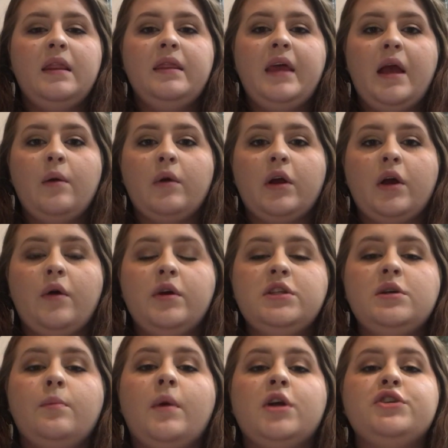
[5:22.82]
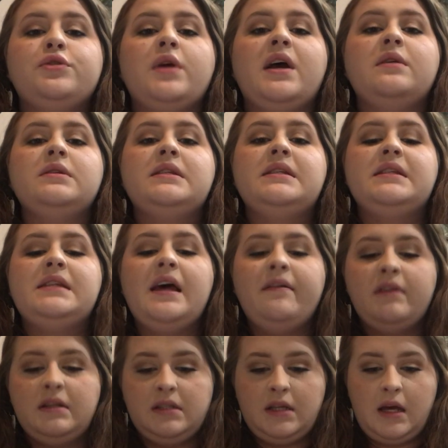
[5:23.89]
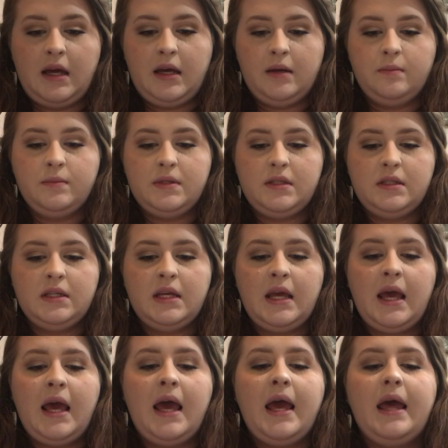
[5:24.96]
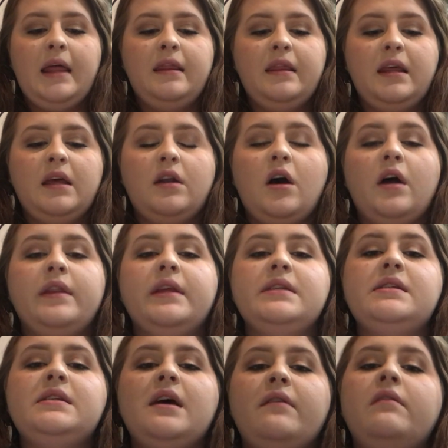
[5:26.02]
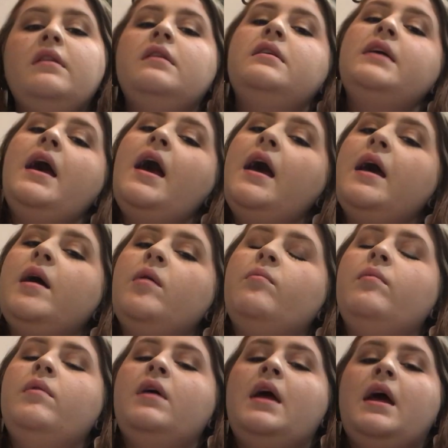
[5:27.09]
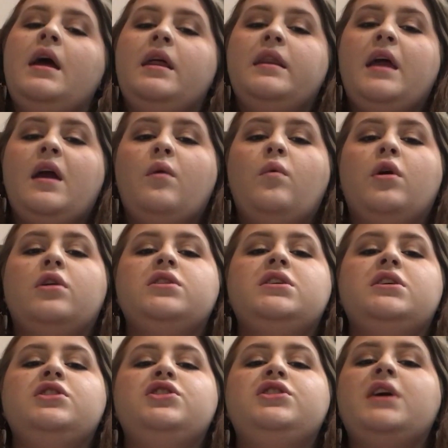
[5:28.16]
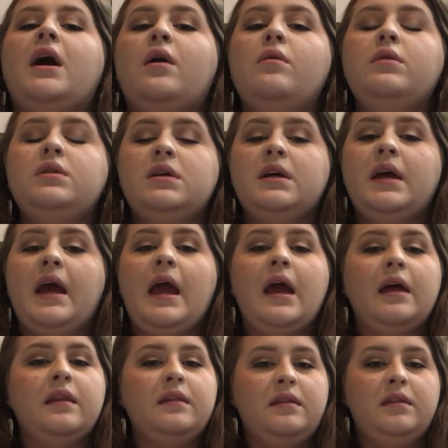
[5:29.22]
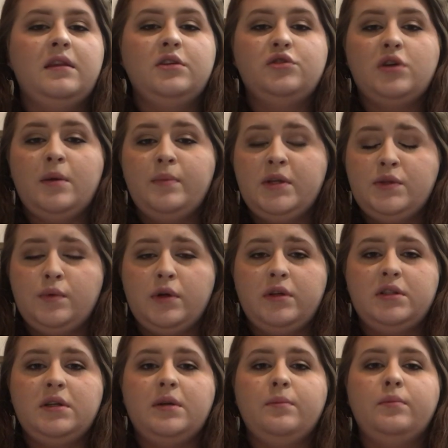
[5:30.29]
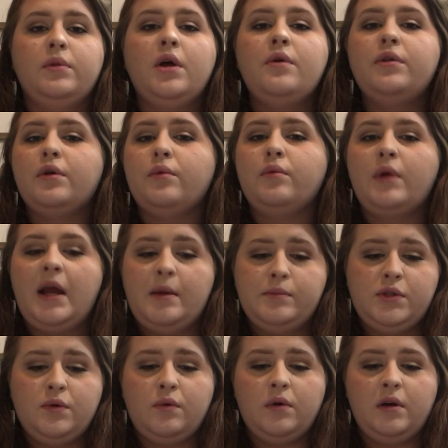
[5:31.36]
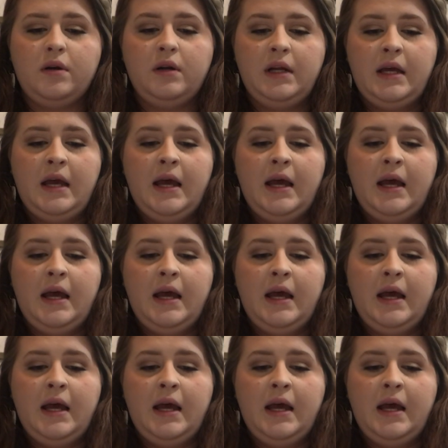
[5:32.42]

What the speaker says: they were going to march around seven times. And then on the seventh time, they were to shout, and the trumpets were to blow their ram's horn.